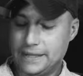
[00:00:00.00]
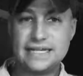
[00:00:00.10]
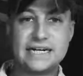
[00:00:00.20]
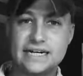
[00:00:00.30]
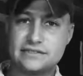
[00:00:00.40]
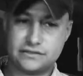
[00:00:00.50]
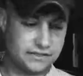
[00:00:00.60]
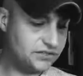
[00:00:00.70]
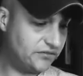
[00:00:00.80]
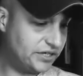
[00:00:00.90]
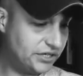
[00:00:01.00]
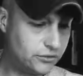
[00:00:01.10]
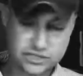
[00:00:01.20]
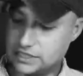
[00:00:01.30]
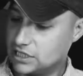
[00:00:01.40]
Hey guys, this video
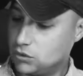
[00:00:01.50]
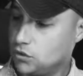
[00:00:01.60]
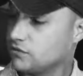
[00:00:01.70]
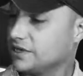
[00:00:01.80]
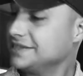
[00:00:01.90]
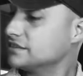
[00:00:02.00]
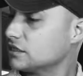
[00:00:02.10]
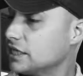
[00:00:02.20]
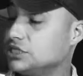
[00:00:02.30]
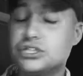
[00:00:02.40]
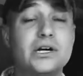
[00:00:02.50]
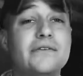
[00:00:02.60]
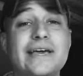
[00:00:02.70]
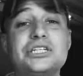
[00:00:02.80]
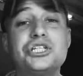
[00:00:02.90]
is going to go over an installation
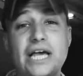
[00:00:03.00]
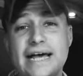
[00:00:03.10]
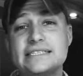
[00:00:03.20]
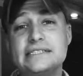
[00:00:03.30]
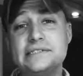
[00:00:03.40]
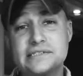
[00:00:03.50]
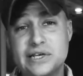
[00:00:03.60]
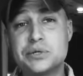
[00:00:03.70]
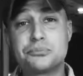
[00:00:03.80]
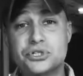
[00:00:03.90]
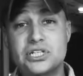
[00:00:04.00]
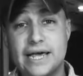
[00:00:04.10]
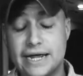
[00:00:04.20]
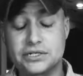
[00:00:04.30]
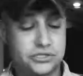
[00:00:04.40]
of a chassis skin
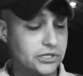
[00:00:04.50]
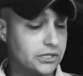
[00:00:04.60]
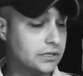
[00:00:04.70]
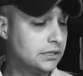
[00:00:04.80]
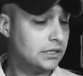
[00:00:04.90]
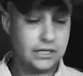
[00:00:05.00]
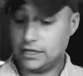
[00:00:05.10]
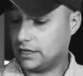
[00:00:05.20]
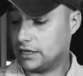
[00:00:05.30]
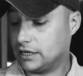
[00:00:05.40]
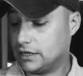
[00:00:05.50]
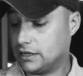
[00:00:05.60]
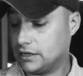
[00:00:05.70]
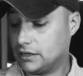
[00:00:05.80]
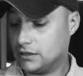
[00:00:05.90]
protector
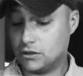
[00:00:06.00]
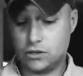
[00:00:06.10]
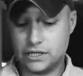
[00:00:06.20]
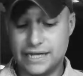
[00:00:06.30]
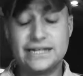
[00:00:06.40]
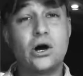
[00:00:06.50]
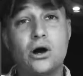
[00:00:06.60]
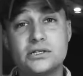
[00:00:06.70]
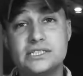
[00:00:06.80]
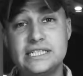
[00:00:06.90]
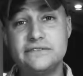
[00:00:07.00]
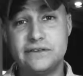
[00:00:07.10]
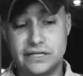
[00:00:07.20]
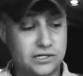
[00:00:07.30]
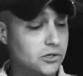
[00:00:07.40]
on an RC
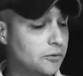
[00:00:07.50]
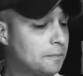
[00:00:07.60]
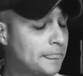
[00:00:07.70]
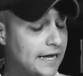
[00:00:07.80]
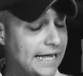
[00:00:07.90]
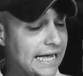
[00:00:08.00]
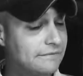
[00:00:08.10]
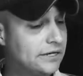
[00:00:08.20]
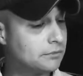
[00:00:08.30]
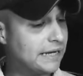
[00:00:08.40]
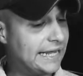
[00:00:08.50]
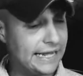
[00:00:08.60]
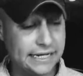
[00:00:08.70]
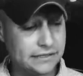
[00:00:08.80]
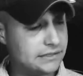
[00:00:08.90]
vehicle. I have here in my
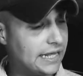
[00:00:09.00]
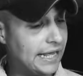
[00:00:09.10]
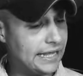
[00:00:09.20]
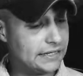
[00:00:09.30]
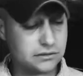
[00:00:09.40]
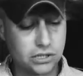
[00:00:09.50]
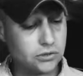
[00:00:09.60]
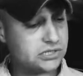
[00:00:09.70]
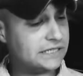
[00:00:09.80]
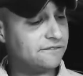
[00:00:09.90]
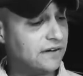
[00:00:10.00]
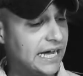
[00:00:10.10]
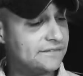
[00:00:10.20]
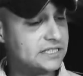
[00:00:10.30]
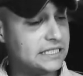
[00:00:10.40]
hand a Losi
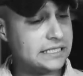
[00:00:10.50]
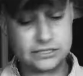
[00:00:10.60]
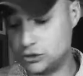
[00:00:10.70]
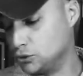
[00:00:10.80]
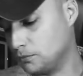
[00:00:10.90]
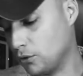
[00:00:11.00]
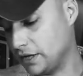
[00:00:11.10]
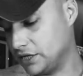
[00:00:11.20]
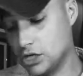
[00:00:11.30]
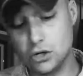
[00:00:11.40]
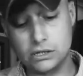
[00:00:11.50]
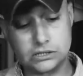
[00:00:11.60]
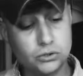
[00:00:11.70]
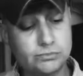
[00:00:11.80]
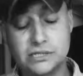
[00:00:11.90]
5IVE 2.0
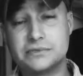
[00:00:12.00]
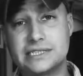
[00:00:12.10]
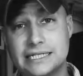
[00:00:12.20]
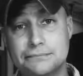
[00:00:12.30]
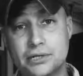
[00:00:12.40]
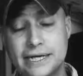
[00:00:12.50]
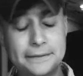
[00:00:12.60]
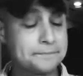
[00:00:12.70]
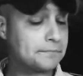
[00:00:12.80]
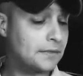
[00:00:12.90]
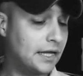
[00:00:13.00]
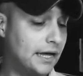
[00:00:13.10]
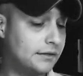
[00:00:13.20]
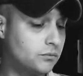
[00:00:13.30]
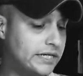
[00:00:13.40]
aluminum skid plate,
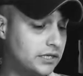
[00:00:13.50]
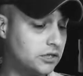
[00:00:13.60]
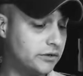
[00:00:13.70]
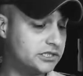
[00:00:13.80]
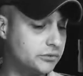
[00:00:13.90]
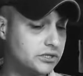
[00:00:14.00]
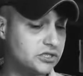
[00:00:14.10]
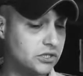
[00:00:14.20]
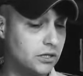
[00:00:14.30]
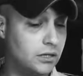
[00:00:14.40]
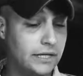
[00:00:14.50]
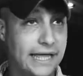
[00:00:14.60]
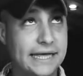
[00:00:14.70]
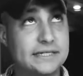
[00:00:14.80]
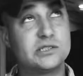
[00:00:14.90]
and we are going to install
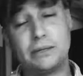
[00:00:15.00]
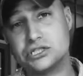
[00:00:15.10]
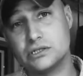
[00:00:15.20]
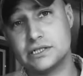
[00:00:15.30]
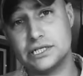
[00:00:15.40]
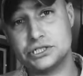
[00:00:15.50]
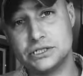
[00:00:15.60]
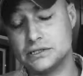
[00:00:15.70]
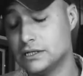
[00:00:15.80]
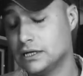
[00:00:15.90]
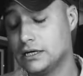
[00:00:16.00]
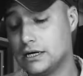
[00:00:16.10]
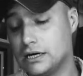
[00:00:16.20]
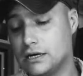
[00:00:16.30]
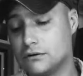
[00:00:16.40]
a special edition
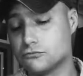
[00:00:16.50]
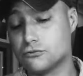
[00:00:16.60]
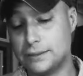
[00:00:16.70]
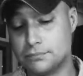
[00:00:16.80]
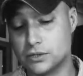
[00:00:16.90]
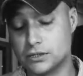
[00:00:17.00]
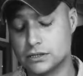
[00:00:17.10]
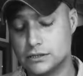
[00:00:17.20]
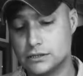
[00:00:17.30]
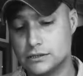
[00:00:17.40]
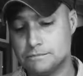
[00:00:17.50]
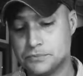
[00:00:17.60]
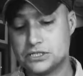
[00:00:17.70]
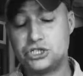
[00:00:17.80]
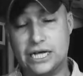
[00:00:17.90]
Ripper
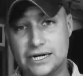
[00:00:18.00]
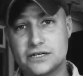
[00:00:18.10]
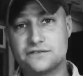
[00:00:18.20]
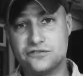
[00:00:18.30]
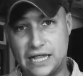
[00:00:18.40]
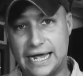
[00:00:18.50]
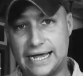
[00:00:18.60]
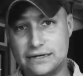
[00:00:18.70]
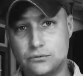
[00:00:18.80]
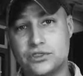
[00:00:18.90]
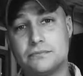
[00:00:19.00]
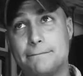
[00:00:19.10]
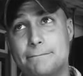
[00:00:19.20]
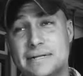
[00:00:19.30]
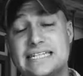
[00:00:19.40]
checkered flag with a
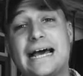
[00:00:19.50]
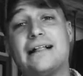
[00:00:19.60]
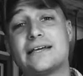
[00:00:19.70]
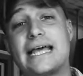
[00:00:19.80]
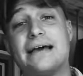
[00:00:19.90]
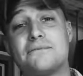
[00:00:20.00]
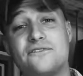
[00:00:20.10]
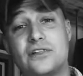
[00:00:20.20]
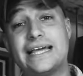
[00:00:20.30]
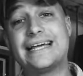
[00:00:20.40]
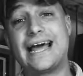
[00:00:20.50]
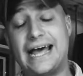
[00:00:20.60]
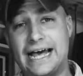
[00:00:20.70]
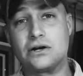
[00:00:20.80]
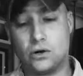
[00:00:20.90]
metallic flake
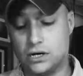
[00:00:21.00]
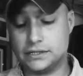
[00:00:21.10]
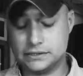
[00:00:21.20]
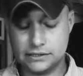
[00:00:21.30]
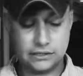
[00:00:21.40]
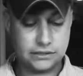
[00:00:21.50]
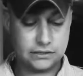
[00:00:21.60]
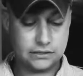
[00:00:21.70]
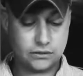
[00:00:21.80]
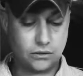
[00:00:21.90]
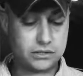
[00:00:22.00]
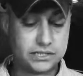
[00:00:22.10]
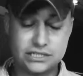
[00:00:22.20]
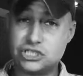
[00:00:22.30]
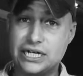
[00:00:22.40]
add-on onto
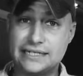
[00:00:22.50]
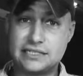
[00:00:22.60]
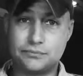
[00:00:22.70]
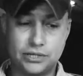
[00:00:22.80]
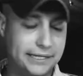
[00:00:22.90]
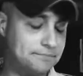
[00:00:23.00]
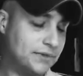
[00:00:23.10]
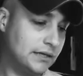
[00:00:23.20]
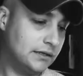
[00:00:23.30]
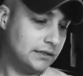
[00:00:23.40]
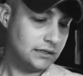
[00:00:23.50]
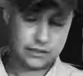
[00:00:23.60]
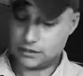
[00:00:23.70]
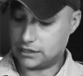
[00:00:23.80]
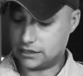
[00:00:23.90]
this chassis plate.
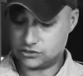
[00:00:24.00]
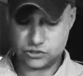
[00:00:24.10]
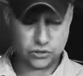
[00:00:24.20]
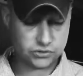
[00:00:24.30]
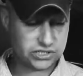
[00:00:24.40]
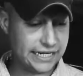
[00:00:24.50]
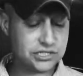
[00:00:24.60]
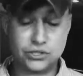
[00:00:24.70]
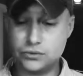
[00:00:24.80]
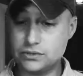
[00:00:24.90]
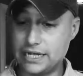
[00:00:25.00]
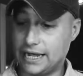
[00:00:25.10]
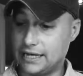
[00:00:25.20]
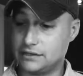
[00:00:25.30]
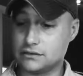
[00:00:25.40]
So stay tuned
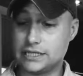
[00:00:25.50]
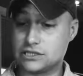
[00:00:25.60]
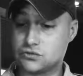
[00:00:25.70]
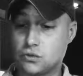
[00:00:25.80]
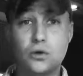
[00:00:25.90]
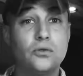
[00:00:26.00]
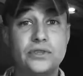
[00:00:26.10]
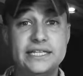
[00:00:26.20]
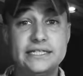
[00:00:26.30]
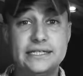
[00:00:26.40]
and let's roll the